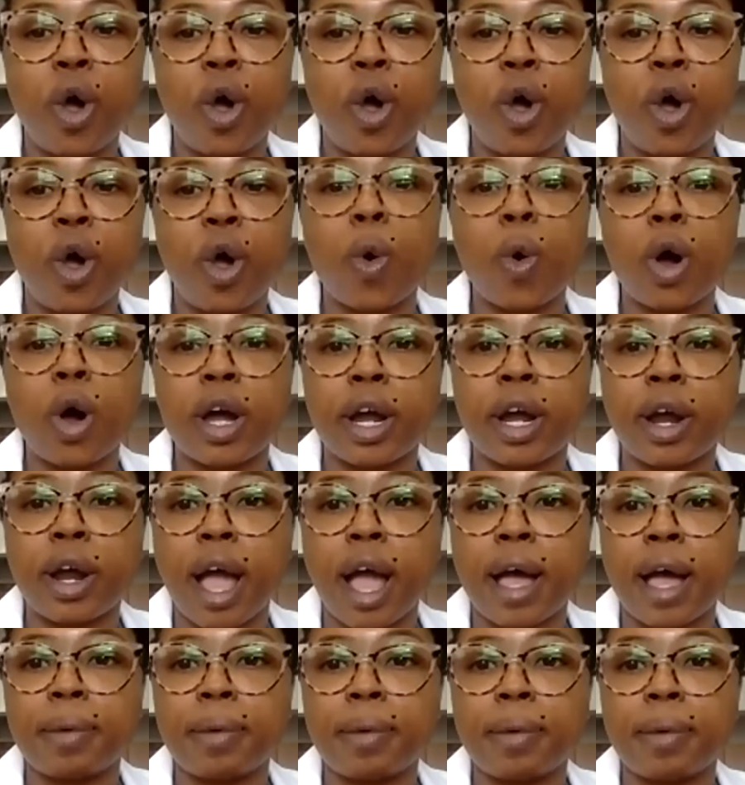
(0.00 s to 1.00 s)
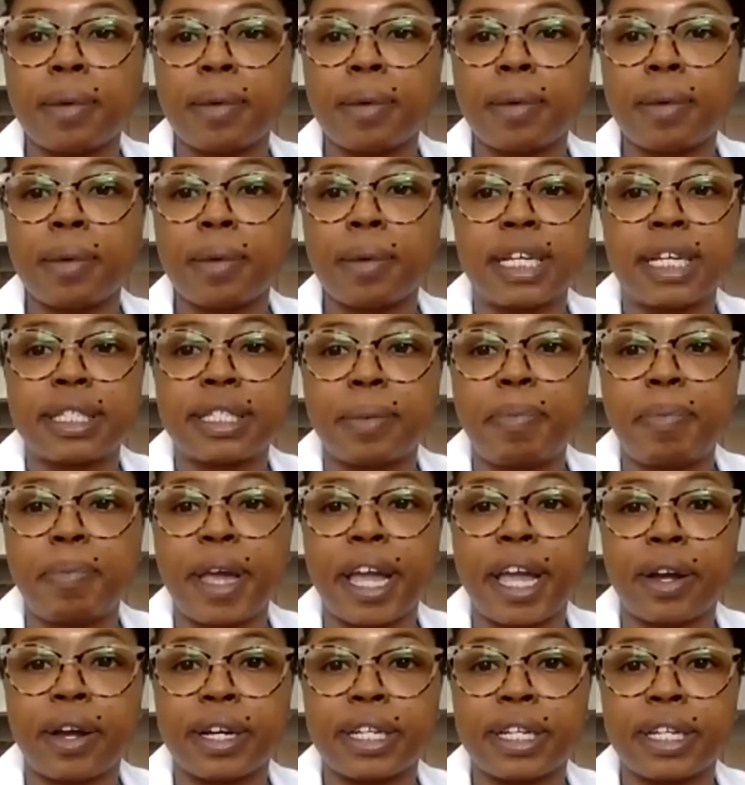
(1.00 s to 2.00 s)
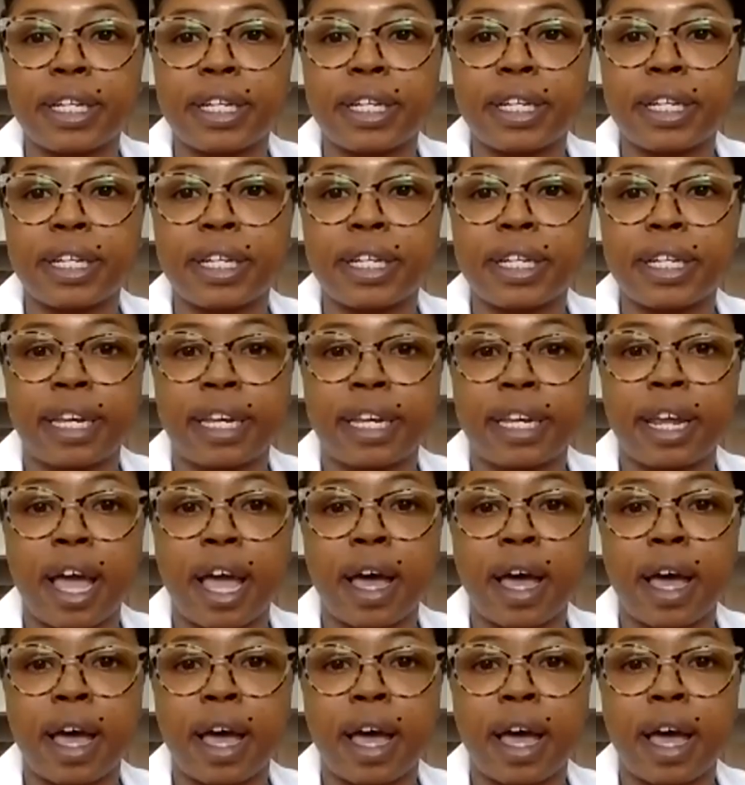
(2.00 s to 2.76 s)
or just as a parent did,